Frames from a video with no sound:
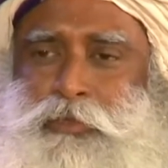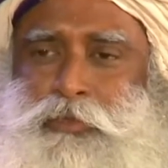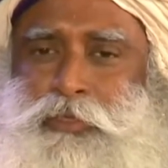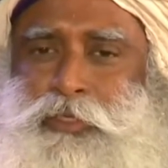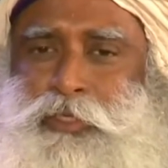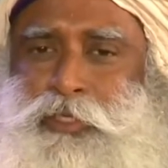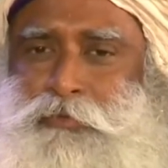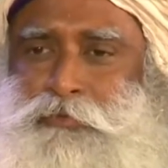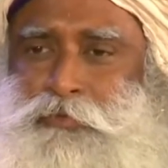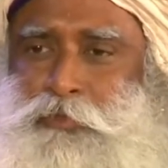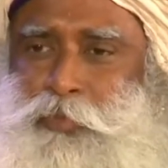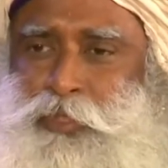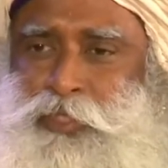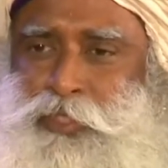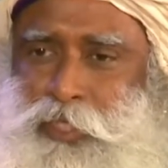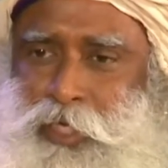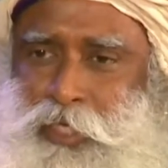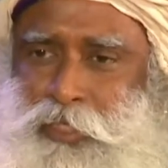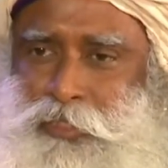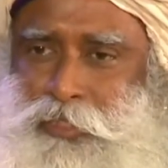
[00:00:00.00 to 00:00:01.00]
good enough to be
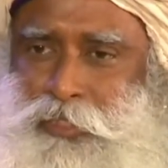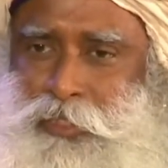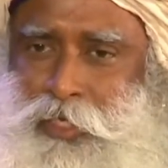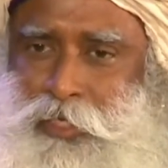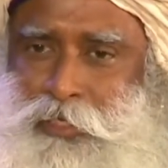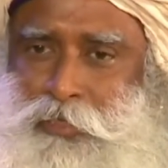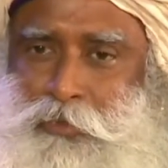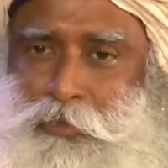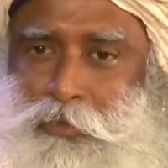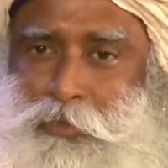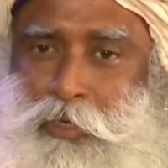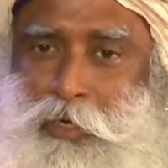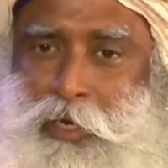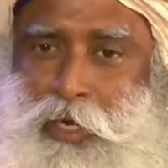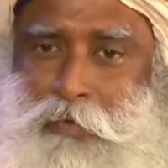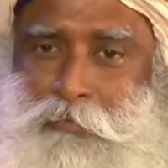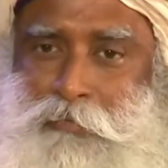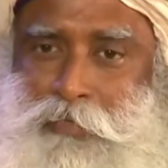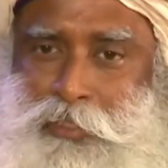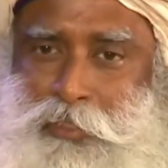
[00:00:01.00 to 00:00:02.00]
touched, I don't know
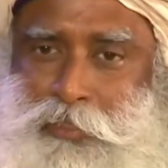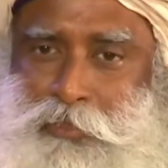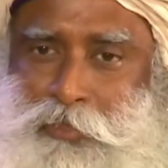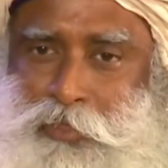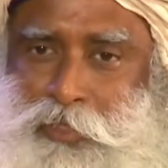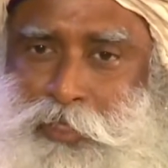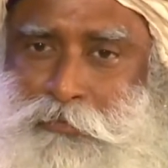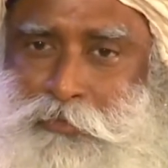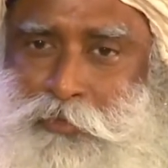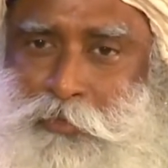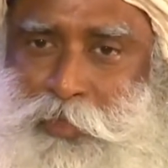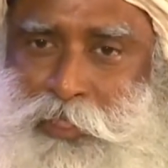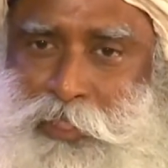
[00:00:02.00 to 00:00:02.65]
how it's good enough to be